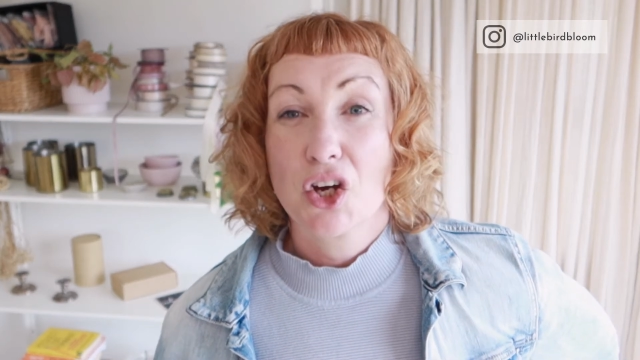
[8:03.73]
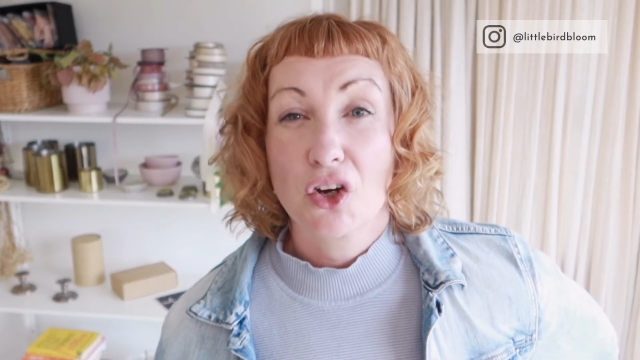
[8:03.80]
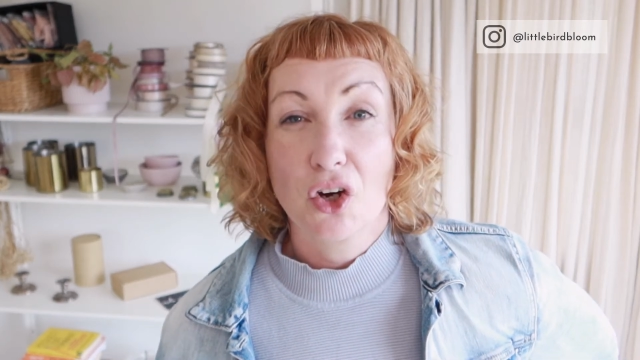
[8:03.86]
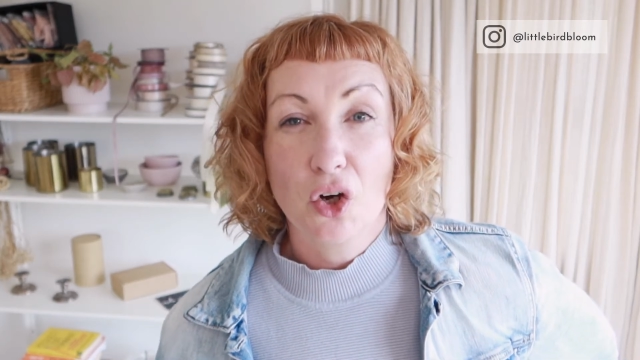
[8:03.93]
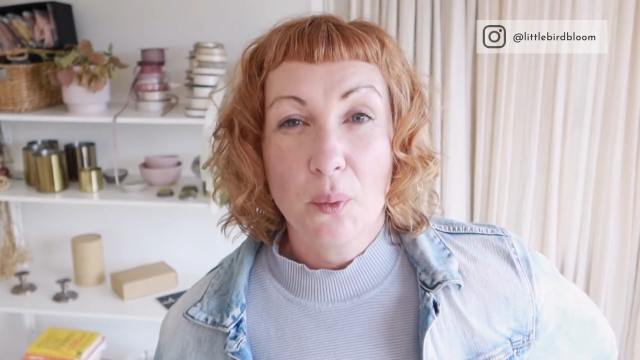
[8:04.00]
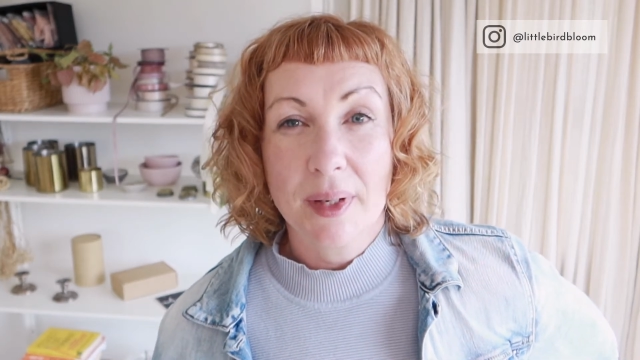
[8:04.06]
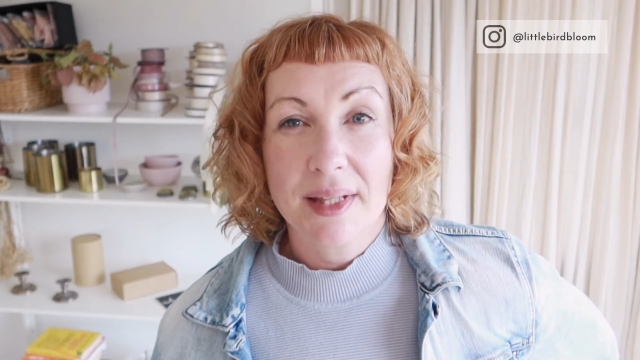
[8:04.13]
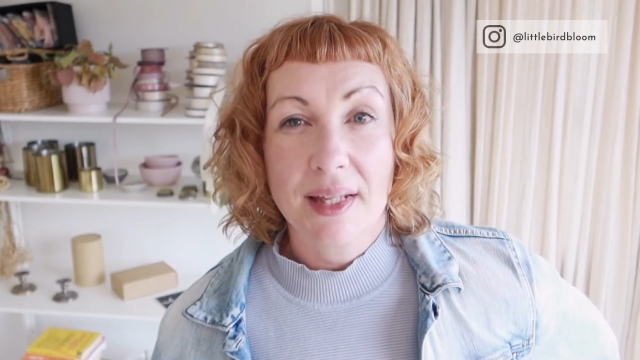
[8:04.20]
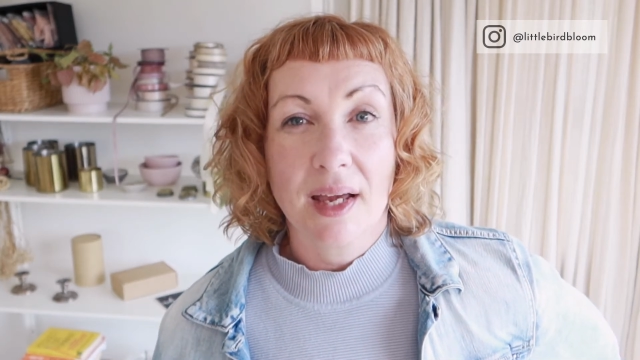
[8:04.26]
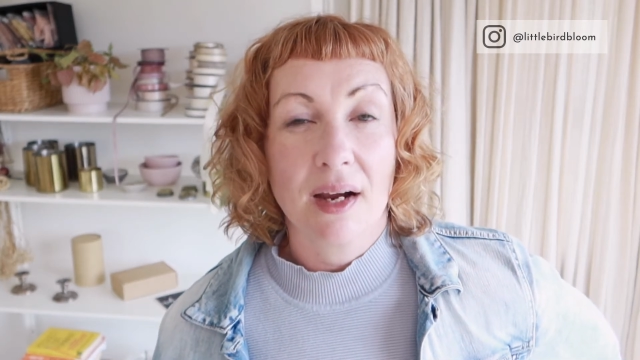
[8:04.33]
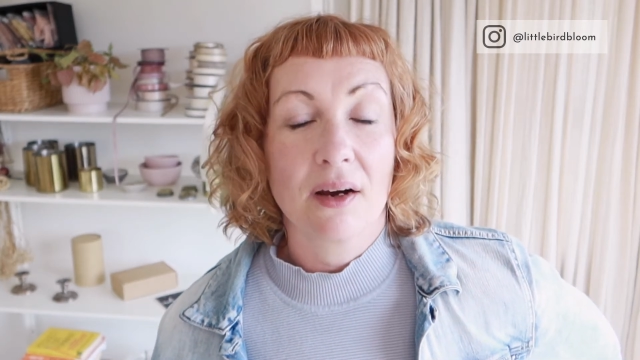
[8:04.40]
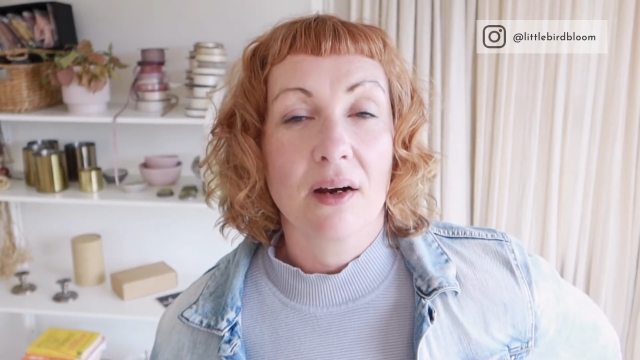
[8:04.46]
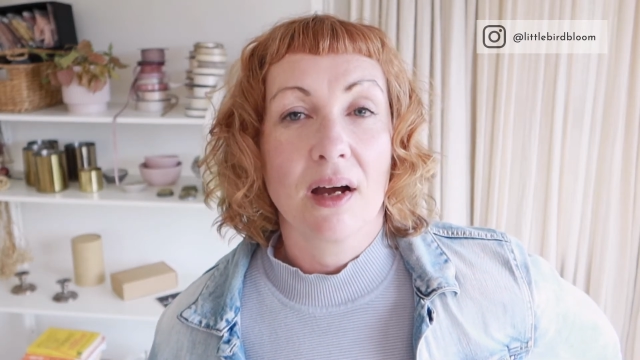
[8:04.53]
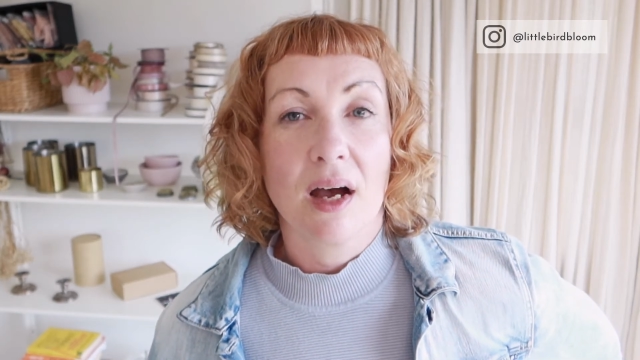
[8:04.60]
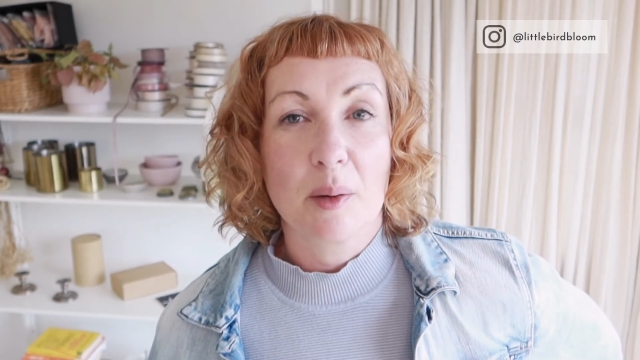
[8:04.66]
go in
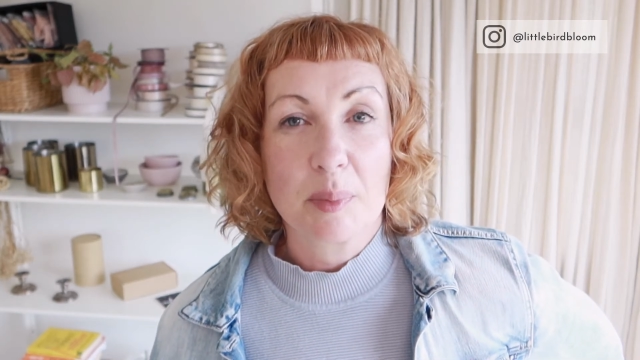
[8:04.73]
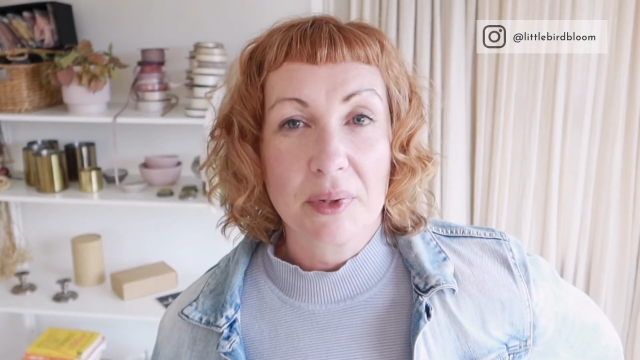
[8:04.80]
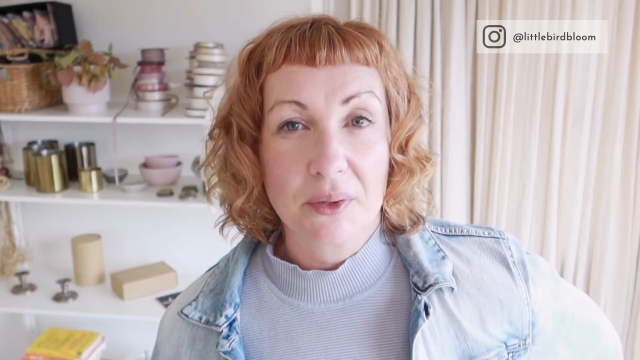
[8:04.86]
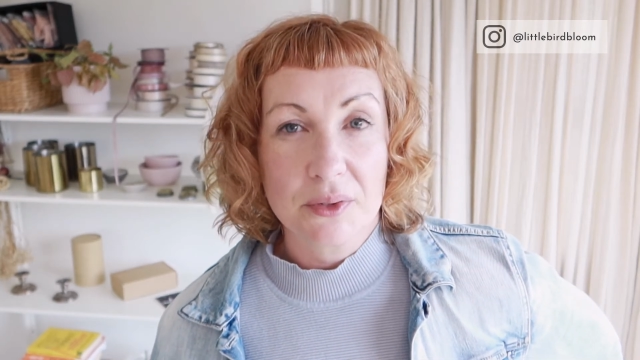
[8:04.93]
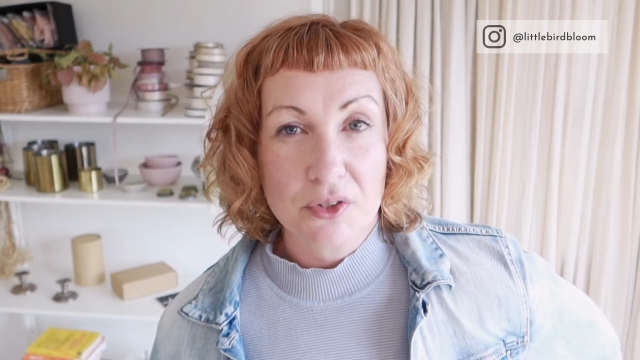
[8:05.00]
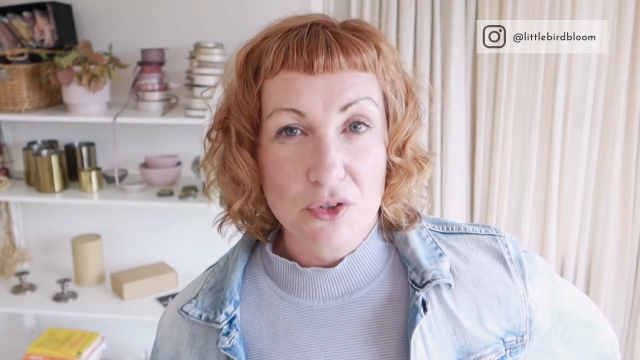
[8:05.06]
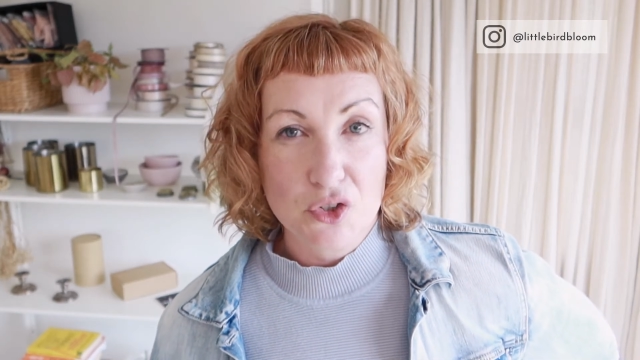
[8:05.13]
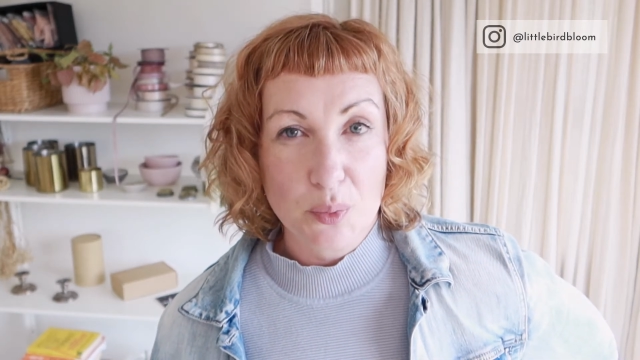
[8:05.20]
there, upload your